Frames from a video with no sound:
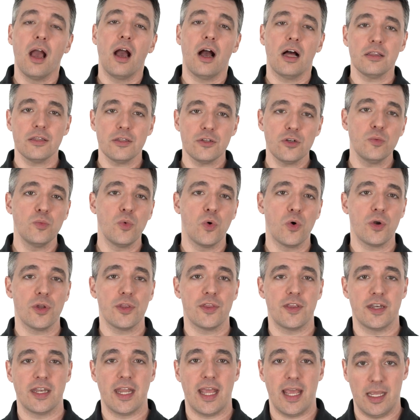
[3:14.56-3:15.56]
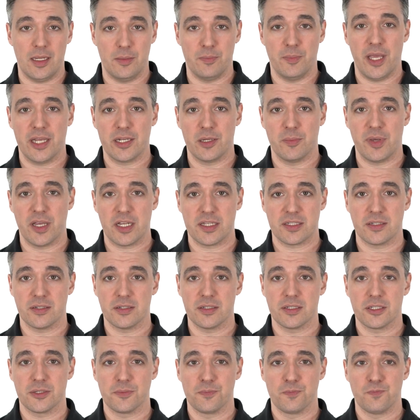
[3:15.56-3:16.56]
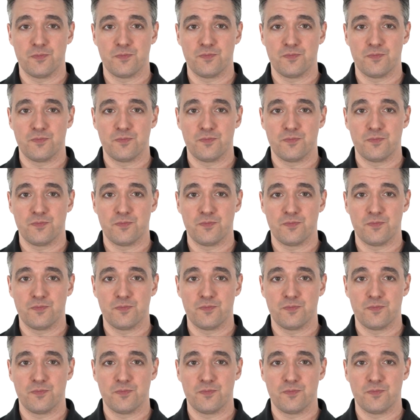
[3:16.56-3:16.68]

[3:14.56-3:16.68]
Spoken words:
a little more than 8 megapixels.